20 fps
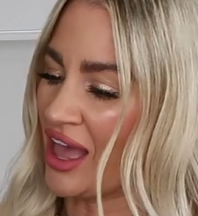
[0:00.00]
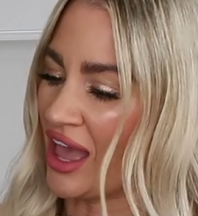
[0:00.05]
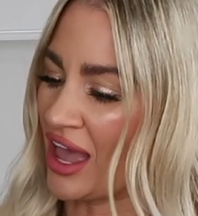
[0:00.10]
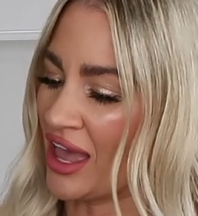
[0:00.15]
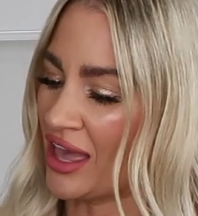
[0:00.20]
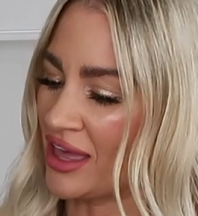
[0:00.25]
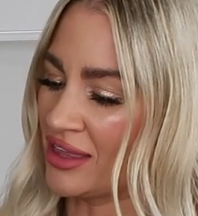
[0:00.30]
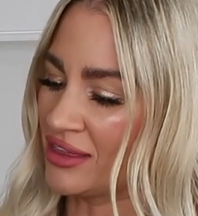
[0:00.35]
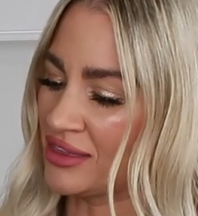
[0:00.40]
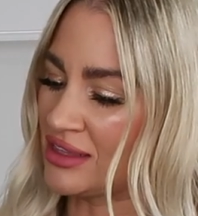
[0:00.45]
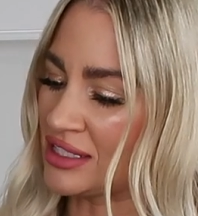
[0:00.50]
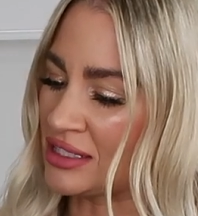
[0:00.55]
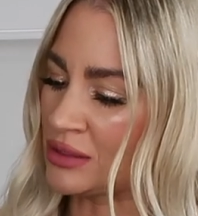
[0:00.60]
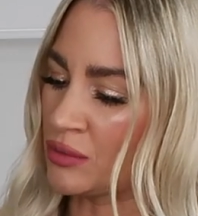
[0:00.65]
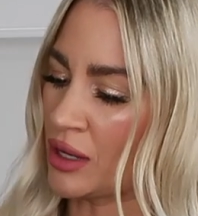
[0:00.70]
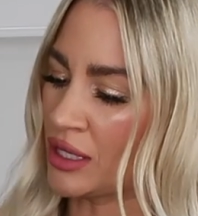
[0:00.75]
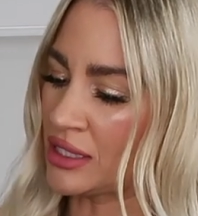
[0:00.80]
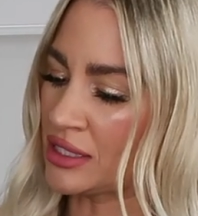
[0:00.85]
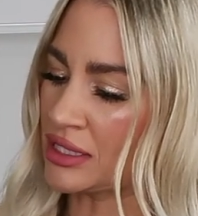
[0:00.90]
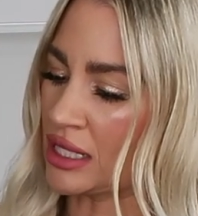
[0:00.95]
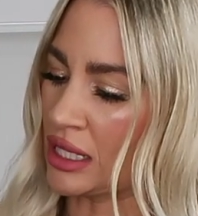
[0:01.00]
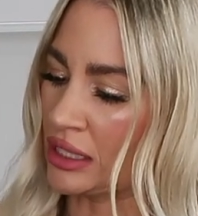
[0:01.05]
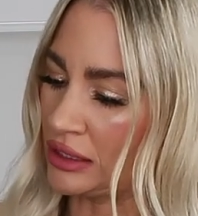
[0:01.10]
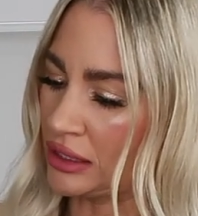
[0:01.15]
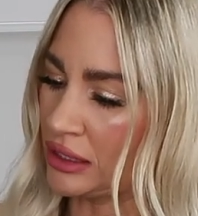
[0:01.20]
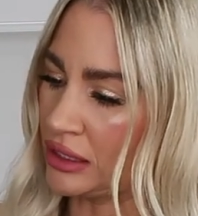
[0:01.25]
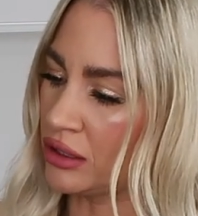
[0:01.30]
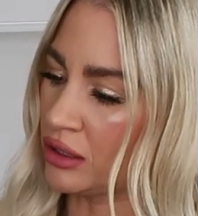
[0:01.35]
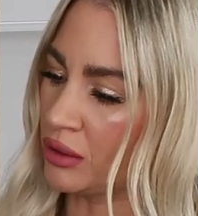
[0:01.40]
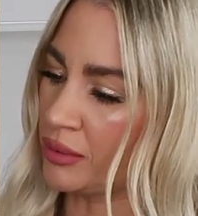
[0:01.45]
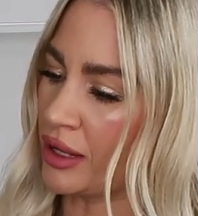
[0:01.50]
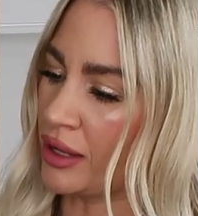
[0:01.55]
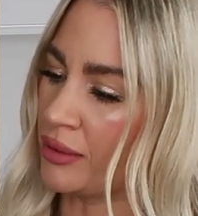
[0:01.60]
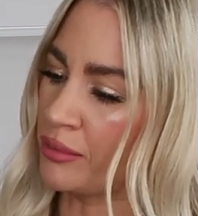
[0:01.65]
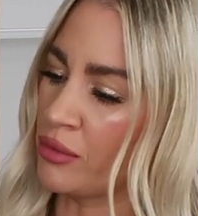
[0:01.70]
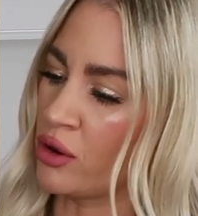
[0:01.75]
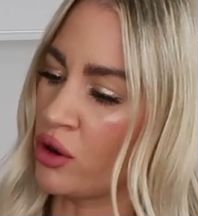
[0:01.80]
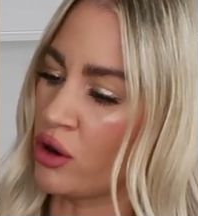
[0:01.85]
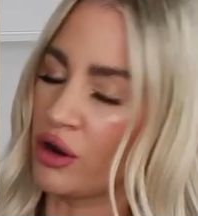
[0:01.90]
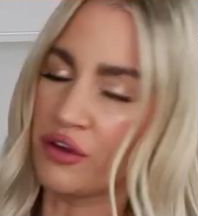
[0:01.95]
And this one's a little bit
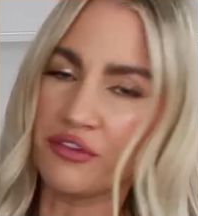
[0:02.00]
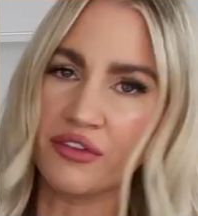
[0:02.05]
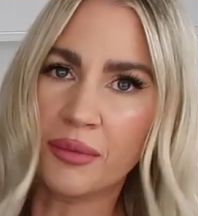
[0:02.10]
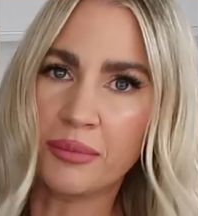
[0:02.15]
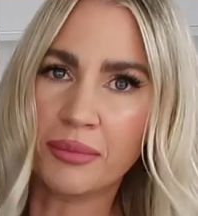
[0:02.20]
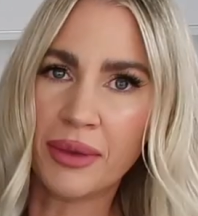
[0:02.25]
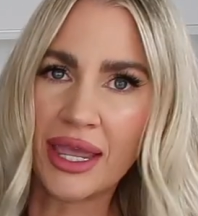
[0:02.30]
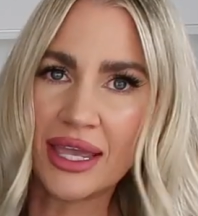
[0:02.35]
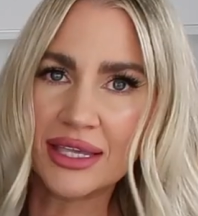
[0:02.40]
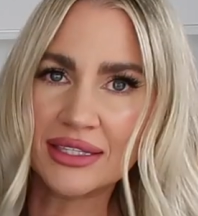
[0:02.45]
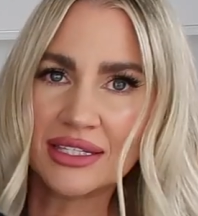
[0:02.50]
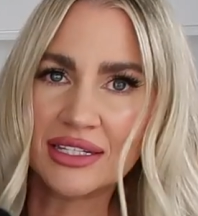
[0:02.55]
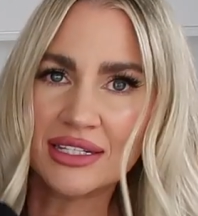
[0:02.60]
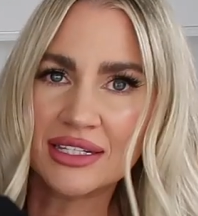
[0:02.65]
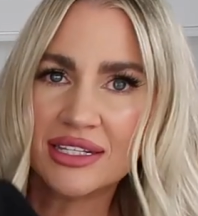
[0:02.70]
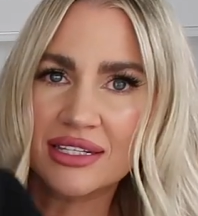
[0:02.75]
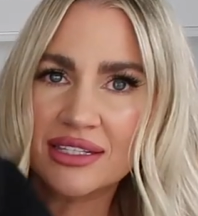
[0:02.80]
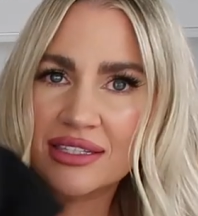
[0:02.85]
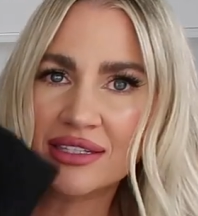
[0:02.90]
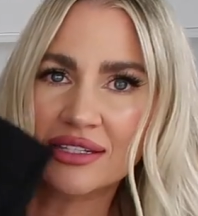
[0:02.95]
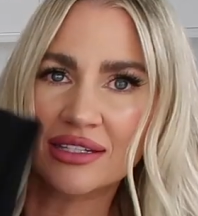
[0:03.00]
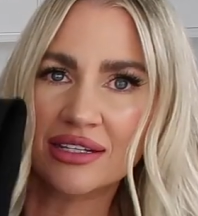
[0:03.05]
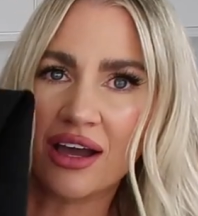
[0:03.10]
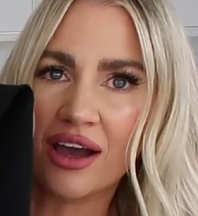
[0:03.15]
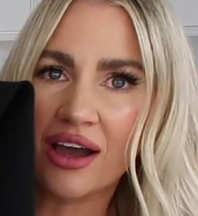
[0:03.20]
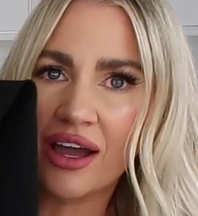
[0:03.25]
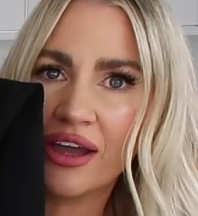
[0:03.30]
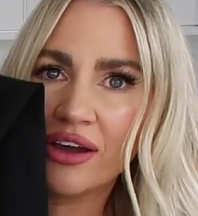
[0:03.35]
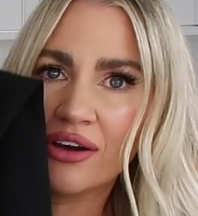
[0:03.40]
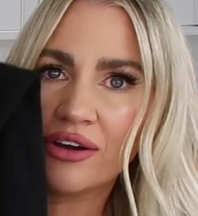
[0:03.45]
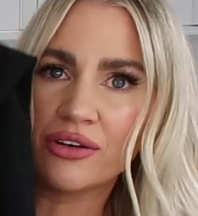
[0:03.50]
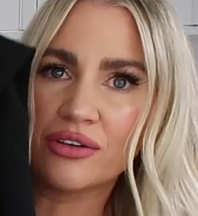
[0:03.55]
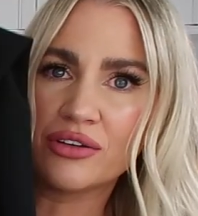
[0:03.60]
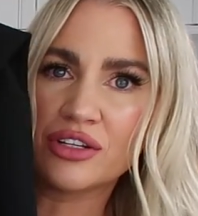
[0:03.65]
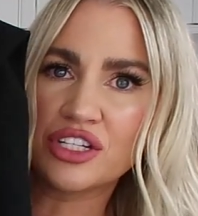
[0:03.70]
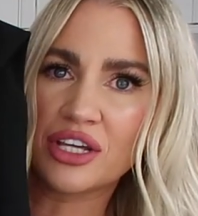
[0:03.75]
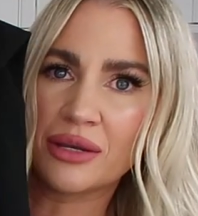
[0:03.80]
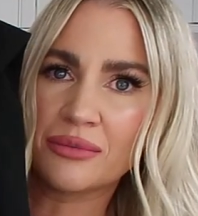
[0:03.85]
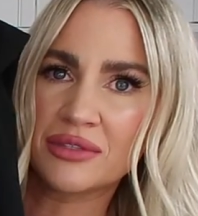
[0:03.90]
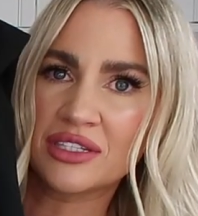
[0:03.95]
more of a peasanty style
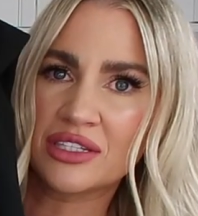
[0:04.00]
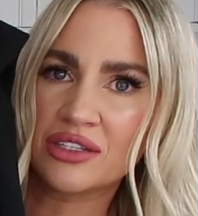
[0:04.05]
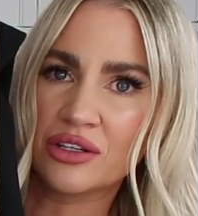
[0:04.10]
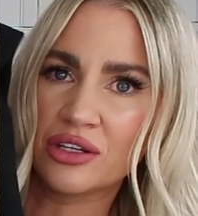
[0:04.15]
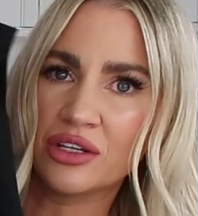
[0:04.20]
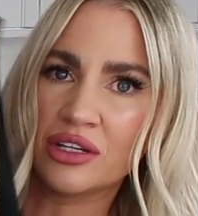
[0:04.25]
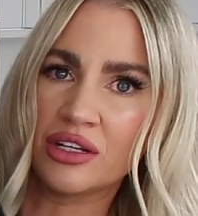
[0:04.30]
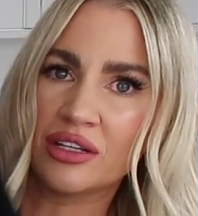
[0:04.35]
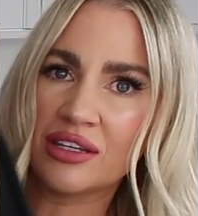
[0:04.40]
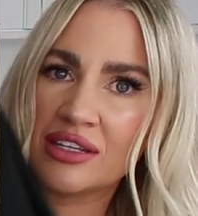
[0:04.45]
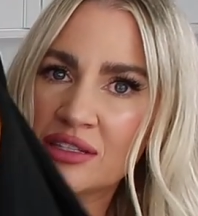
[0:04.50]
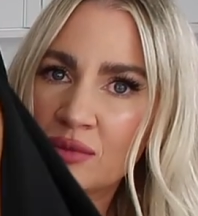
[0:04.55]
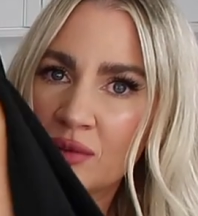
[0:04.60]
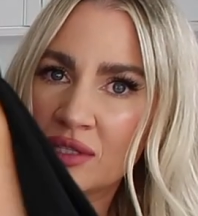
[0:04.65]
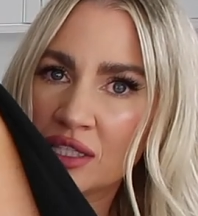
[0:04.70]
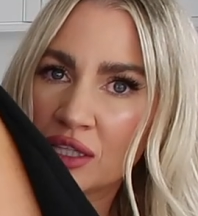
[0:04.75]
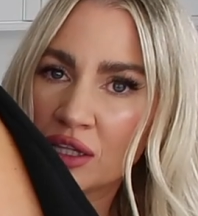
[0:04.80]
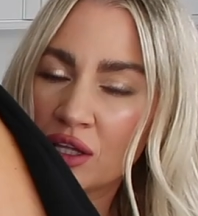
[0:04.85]
jumpsuit. This one's